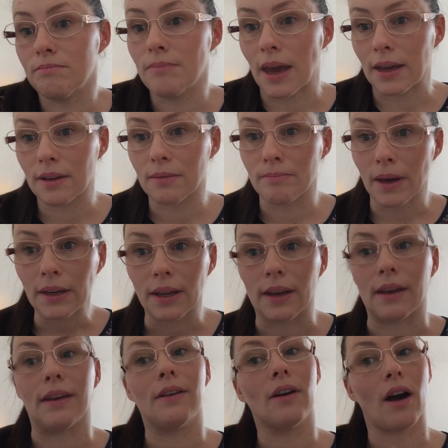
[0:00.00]
make
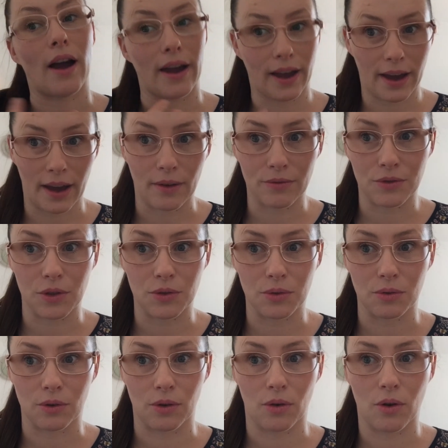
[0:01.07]
money, I have to
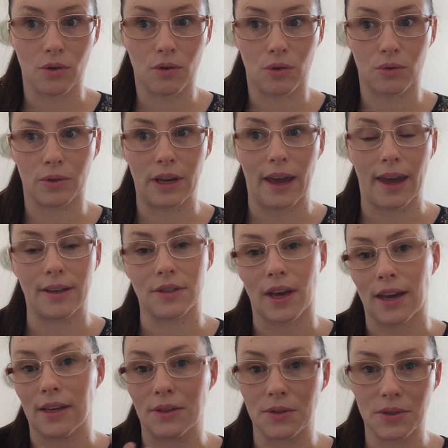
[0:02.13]
sort of create
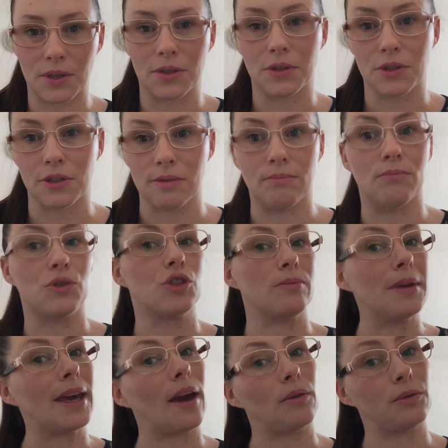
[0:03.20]
a system to
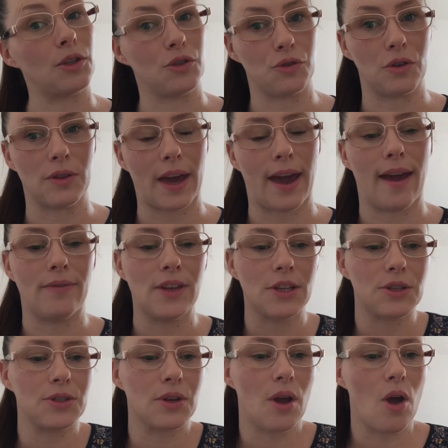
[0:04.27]
be able to do that. And
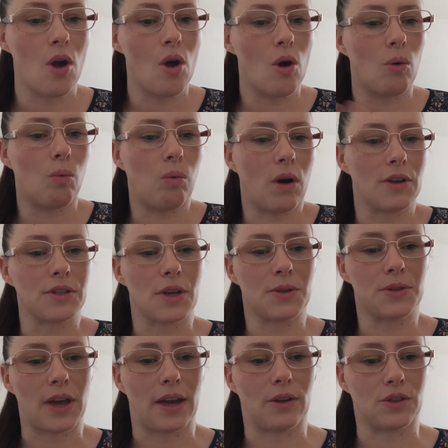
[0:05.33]
that's what a
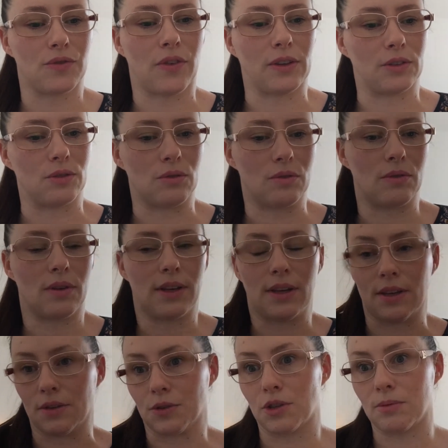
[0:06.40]
sales funnel
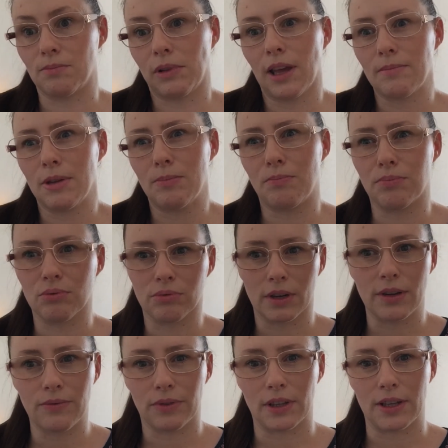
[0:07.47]
is. So let me
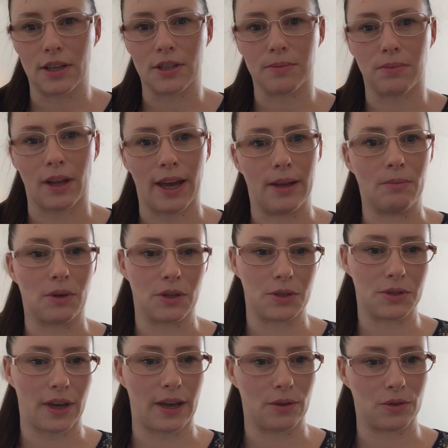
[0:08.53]
briefly explain what a
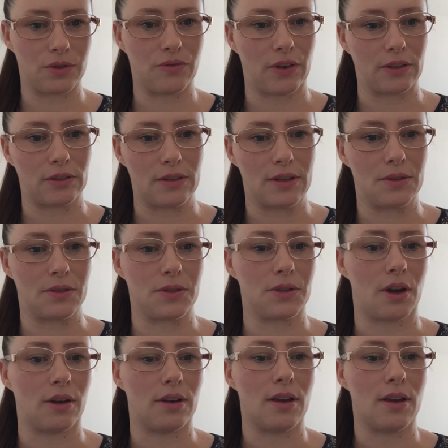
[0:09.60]
sales funnel is. So